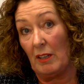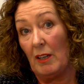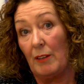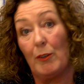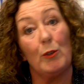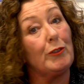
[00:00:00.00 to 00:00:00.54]

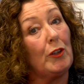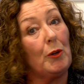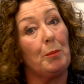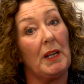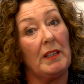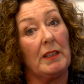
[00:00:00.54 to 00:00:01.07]
have also
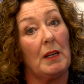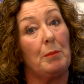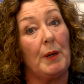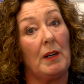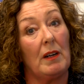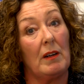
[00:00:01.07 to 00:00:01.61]
played their
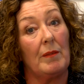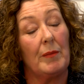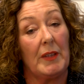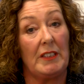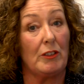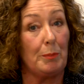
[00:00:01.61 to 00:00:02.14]
part
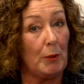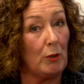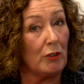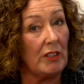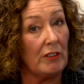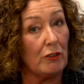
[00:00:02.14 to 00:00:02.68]
in
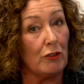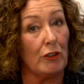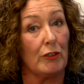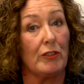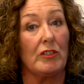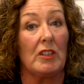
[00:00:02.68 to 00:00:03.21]
supporting the
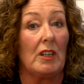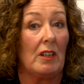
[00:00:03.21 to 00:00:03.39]
Trust